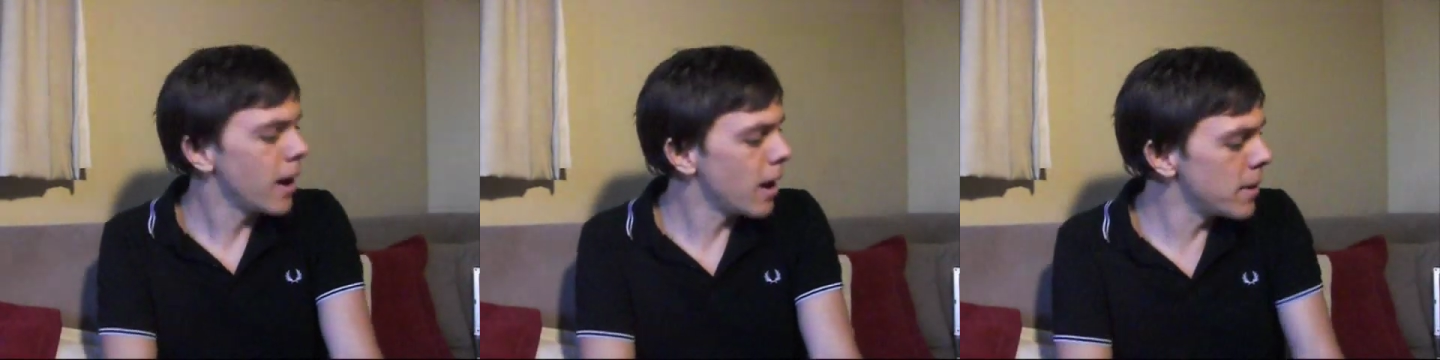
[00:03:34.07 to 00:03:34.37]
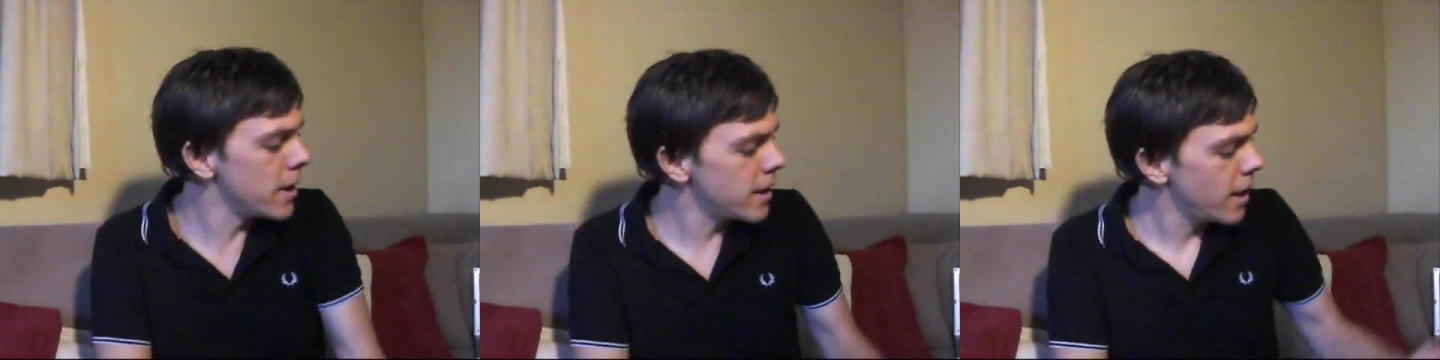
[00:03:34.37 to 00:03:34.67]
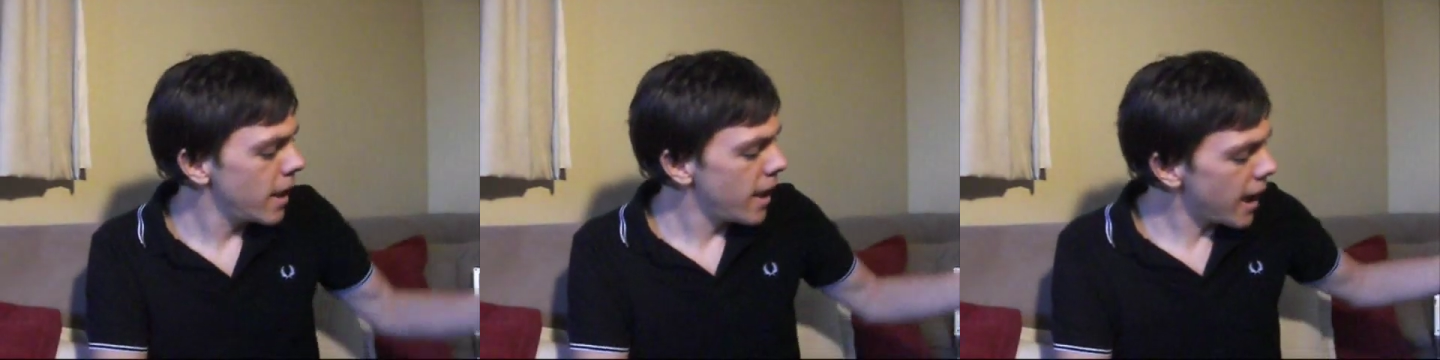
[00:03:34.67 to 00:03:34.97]
I
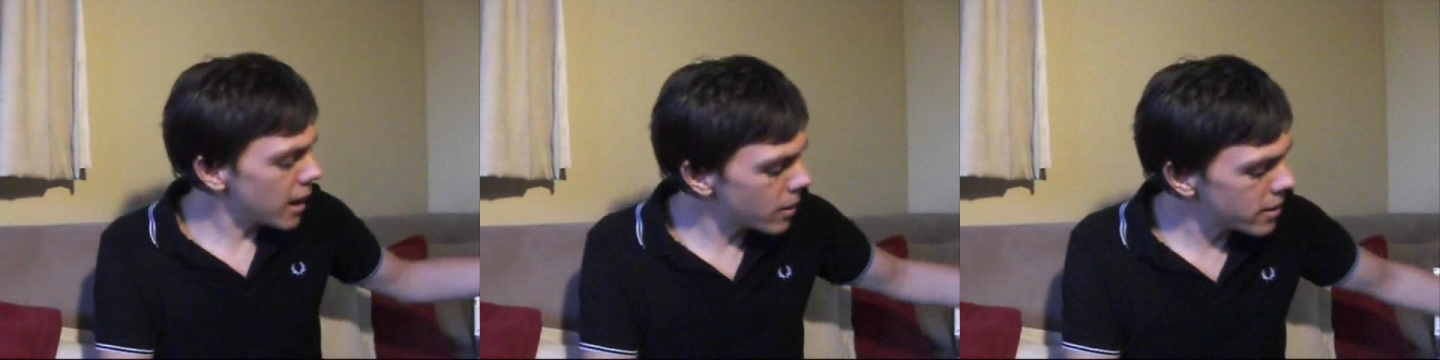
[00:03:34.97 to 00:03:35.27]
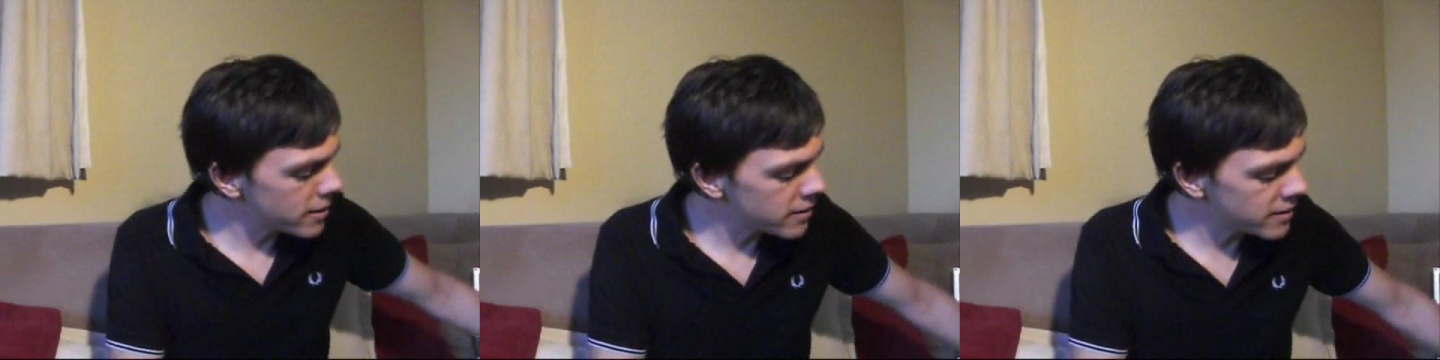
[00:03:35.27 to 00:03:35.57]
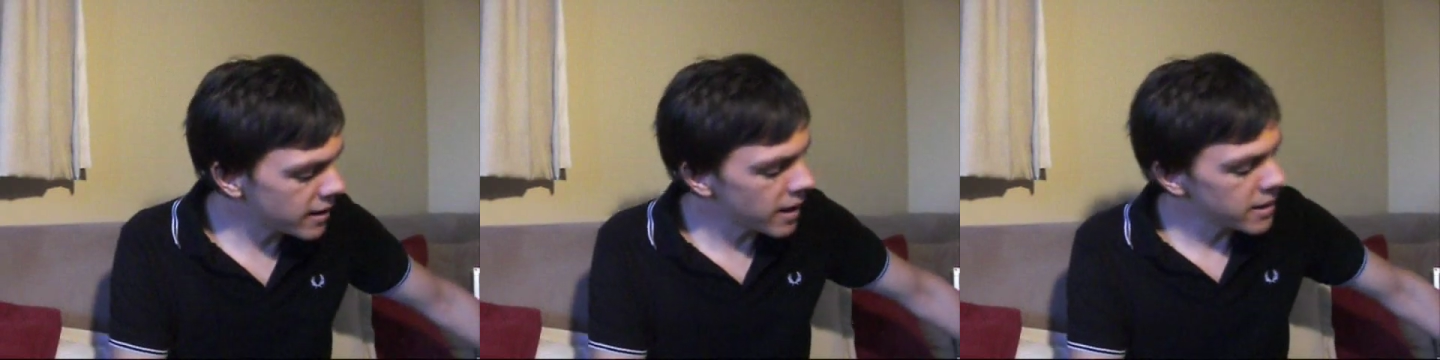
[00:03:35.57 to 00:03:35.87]
mean, how do I then
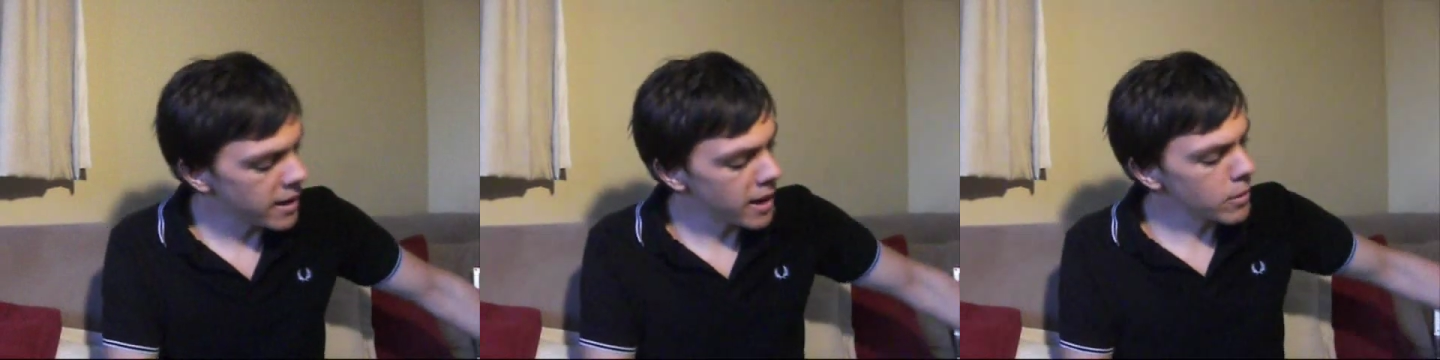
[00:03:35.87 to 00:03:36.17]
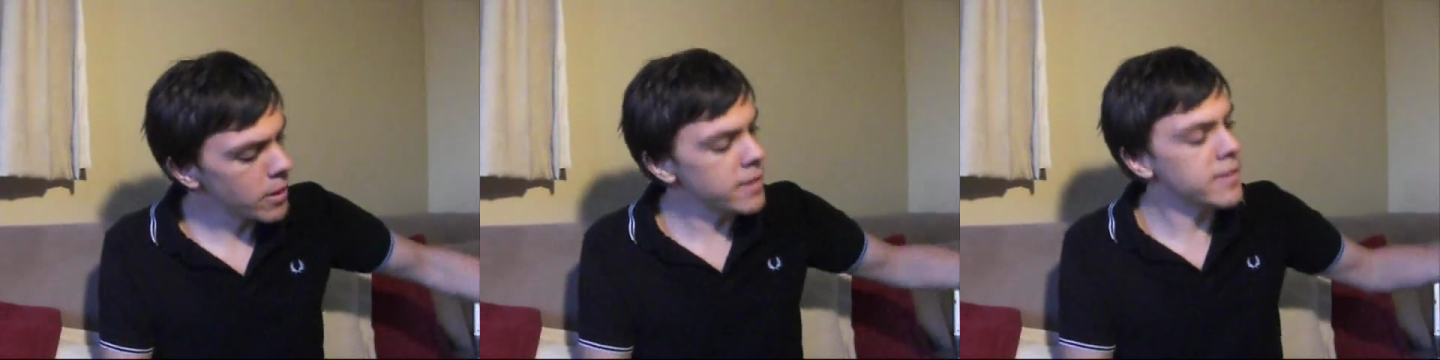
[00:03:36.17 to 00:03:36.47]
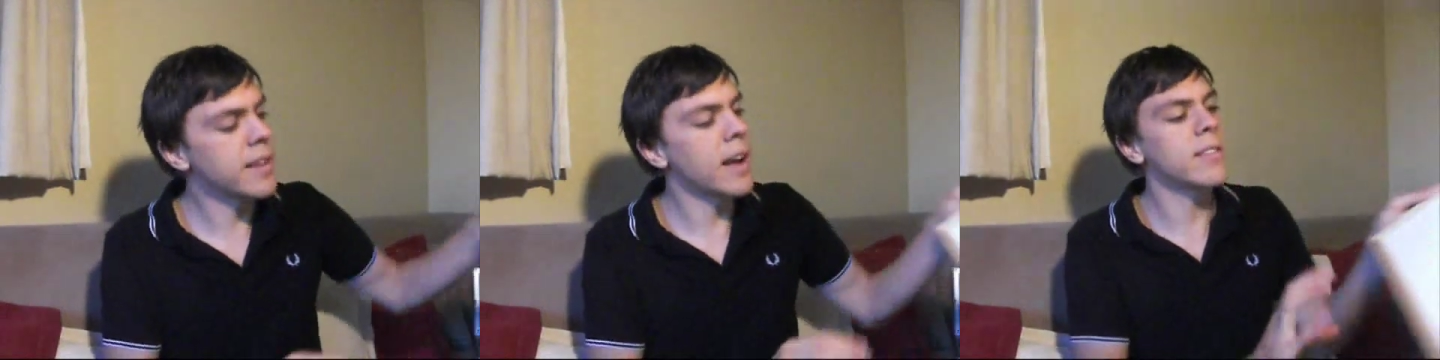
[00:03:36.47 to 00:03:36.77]
start
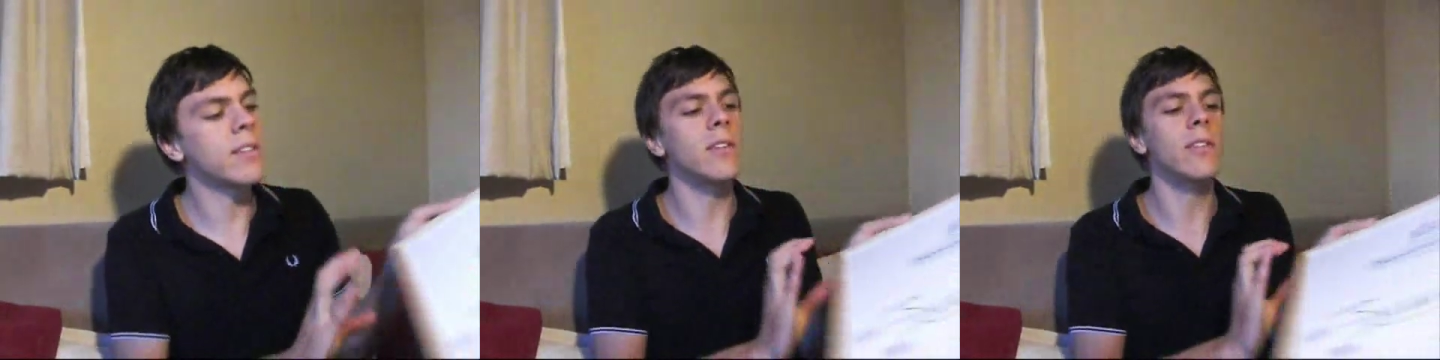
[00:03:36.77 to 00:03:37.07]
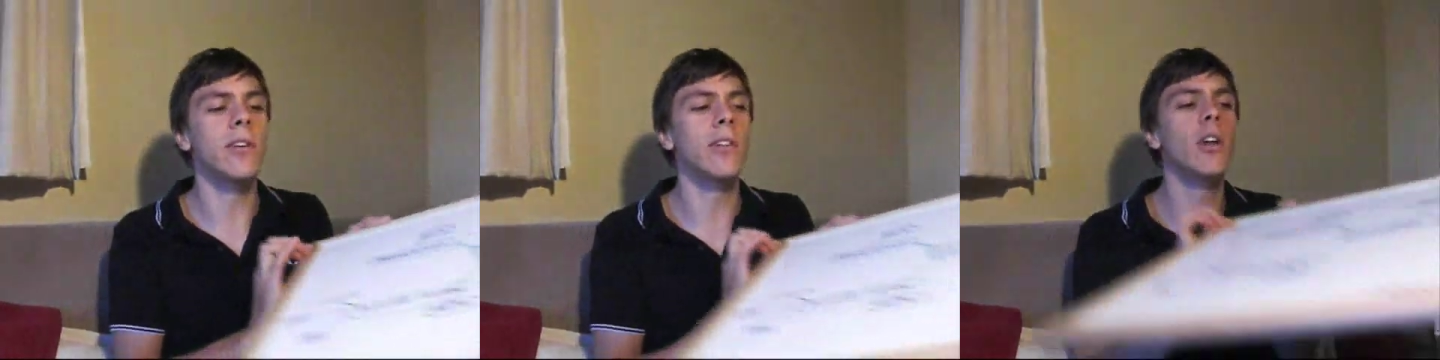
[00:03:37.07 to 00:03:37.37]
to